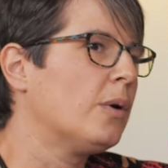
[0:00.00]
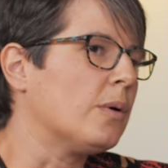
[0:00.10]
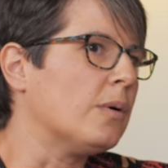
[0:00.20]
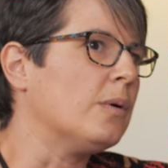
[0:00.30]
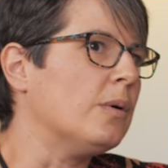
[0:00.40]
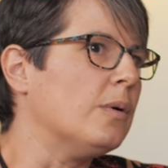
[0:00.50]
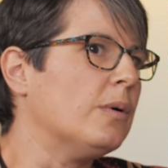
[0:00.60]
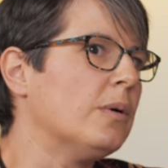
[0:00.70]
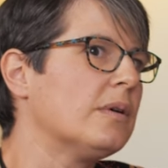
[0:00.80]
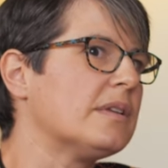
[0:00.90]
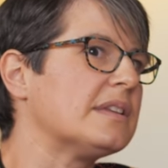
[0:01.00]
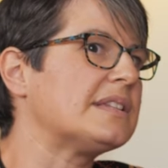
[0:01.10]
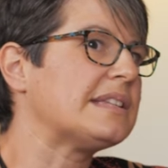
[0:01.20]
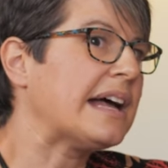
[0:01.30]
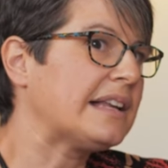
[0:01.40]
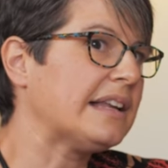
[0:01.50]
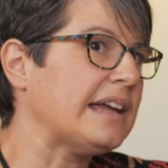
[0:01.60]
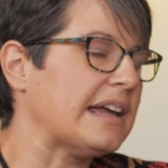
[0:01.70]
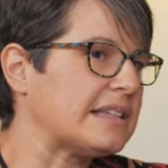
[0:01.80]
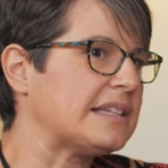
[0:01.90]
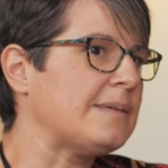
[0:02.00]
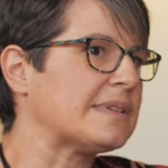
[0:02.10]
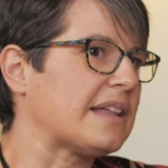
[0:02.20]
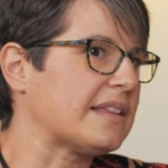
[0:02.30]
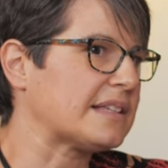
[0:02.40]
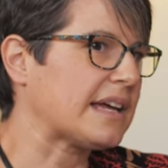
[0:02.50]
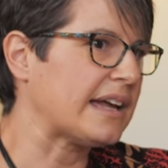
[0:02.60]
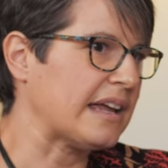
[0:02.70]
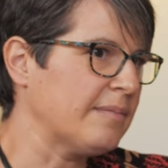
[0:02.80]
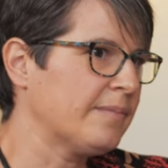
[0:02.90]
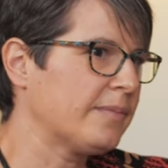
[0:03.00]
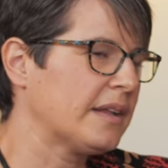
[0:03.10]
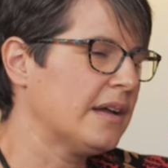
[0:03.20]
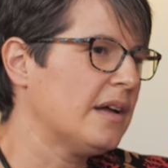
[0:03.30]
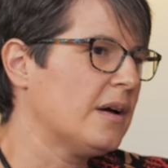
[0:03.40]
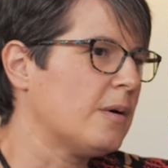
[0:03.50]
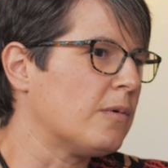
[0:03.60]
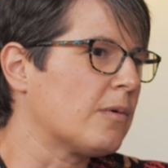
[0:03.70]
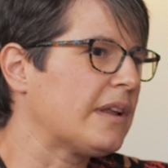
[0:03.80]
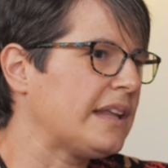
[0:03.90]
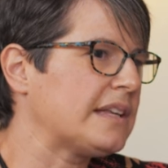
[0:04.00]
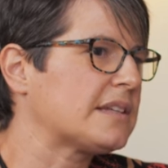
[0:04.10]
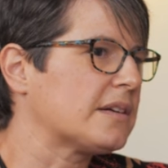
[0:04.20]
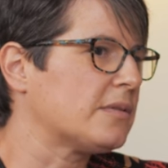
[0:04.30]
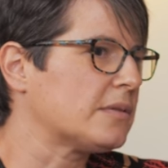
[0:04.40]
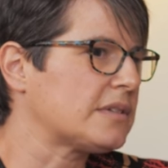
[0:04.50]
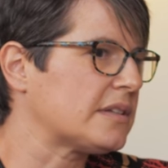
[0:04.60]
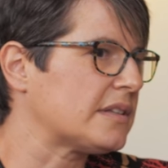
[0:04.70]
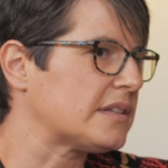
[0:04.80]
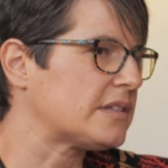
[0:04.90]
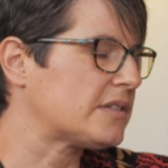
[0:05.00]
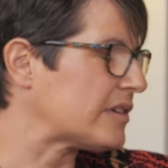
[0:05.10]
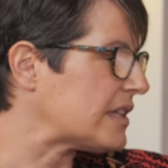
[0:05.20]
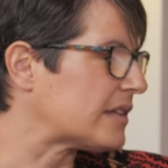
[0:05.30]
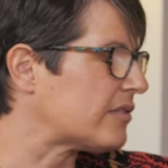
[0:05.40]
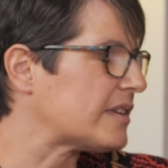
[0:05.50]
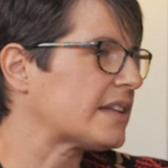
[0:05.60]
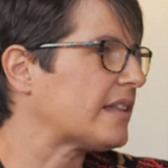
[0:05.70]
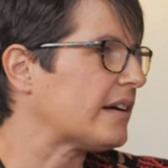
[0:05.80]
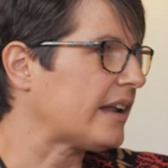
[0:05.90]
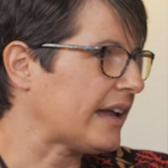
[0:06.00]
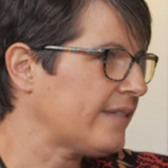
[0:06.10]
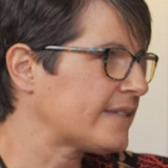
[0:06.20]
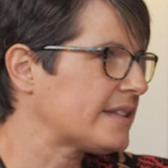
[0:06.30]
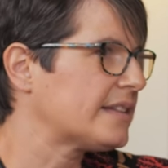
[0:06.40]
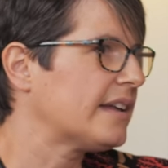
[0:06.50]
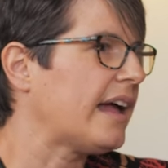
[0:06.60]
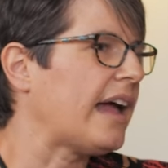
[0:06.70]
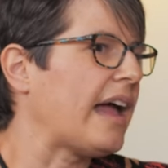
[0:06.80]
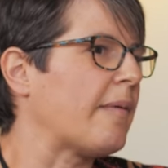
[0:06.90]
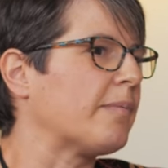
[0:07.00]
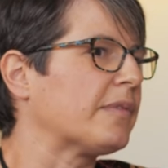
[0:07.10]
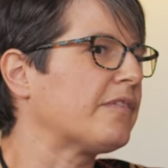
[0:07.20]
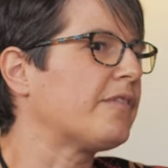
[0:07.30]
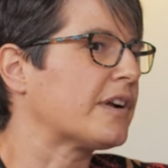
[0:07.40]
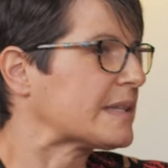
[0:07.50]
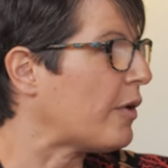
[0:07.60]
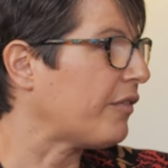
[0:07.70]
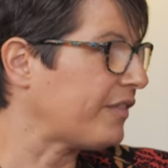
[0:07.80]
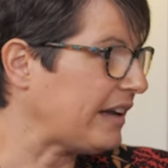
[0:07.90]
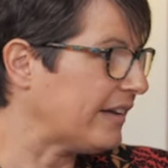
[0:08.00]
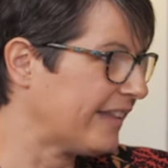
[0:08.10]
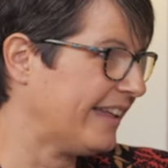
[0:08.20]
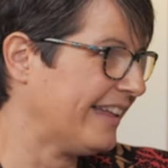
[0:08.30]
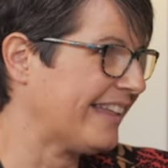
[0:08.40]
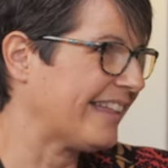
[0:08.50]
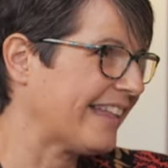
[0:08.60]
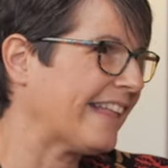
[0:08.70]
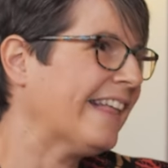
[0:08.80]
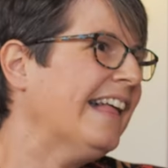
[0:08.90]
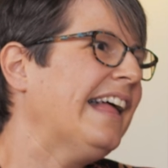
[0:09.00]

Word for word: who sadly, it seemed at the time, were willing to go to the streets and risk their lives mm. um, for a small fee. Mm.